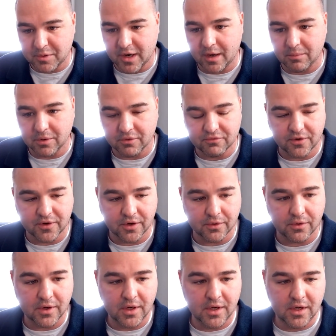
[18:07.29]
problem for
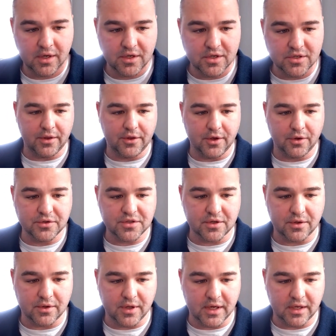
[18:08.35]
you. Those are
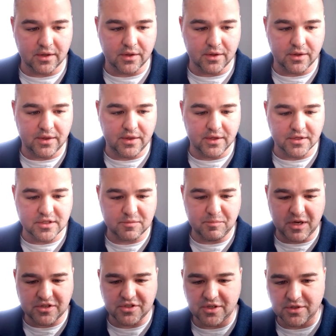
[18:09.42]
like,
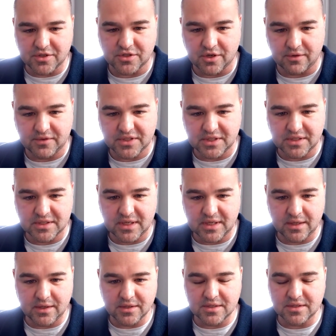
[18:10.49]
especially on the servicing
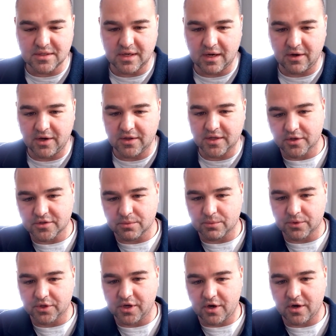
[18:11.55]
side, this is an area that's a
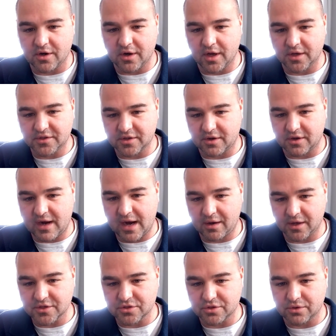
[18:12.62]
really hard nut to crack
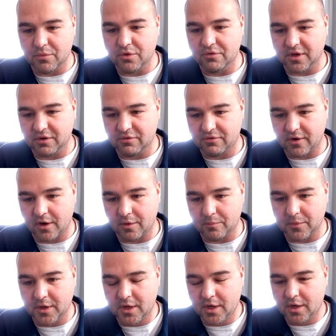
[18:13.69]
because you're moving
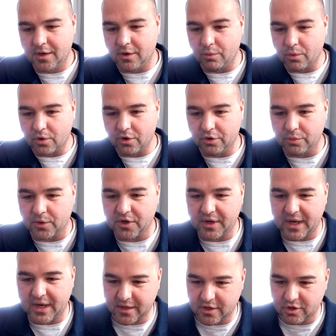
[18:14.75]
from a world where you
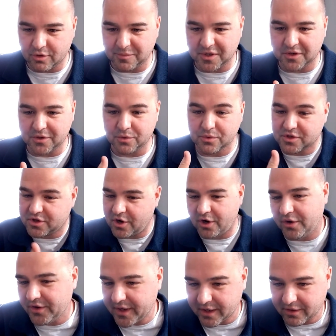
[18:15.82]
had a human who would
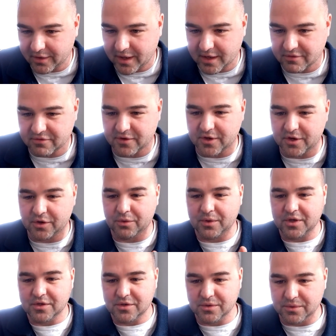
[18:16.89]
call the airline for you
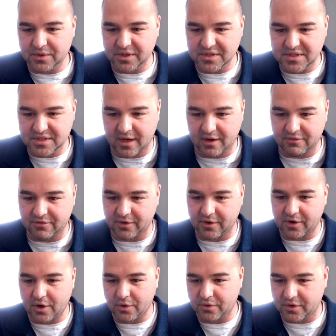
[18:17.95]
and do this stuff, or
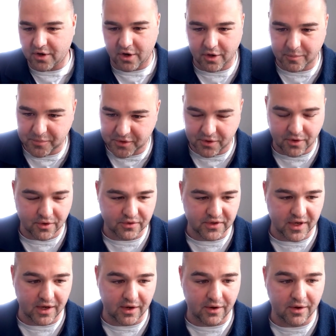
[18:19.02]
go call up to your
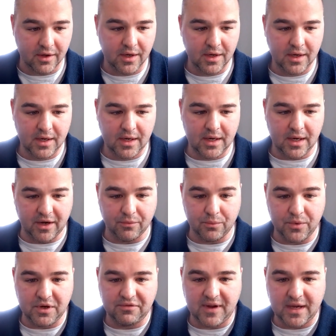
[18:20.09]
hotel. And
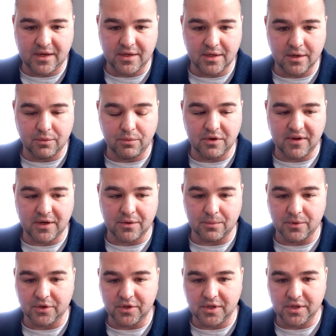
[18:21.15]
we've had to
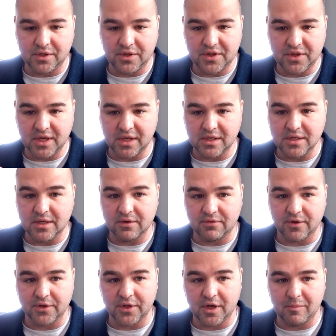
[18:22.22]
really think
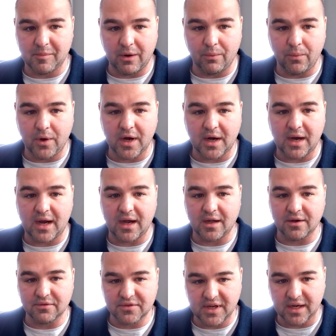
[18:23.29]
differently about what
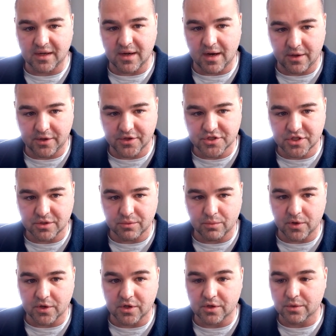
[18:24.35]
kind of technology
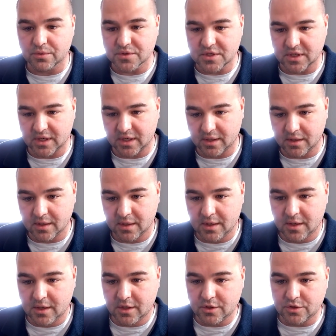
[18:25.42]
we're using
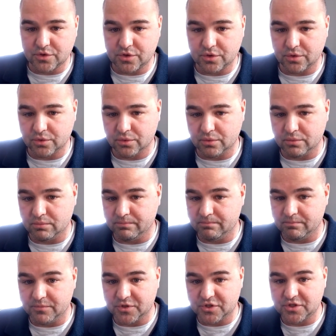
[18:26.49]
to
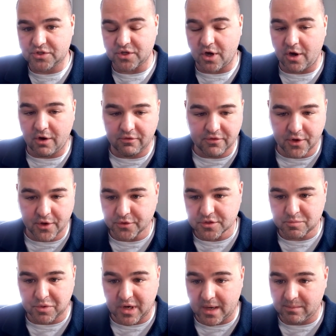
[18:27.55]
solve those
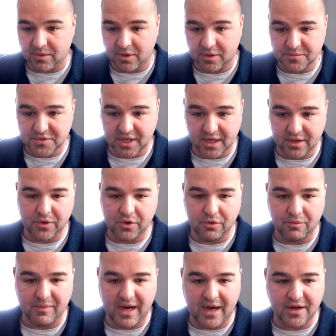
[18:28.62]
problems. And you
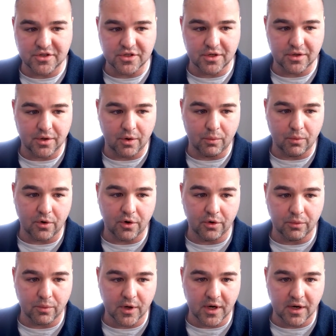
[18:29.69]
imagine a world
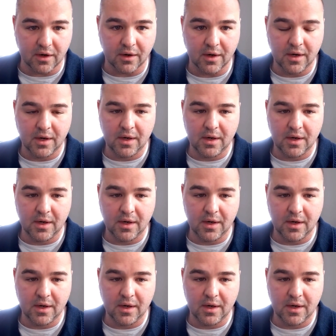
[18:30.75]
where